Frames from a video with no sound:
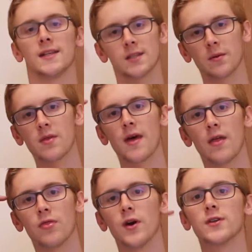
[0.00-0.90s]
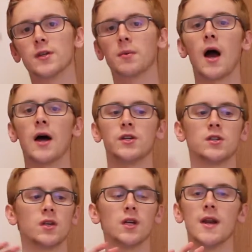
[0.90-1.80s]
it's something that they're
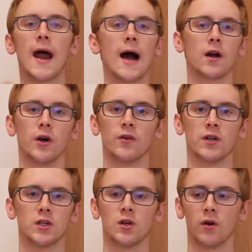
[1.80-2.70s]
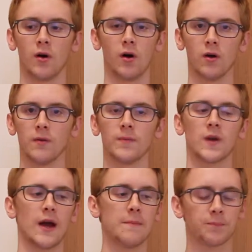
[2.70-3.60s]
subconsciously not gonna register at all,
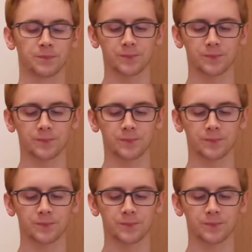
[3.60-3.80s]
okay?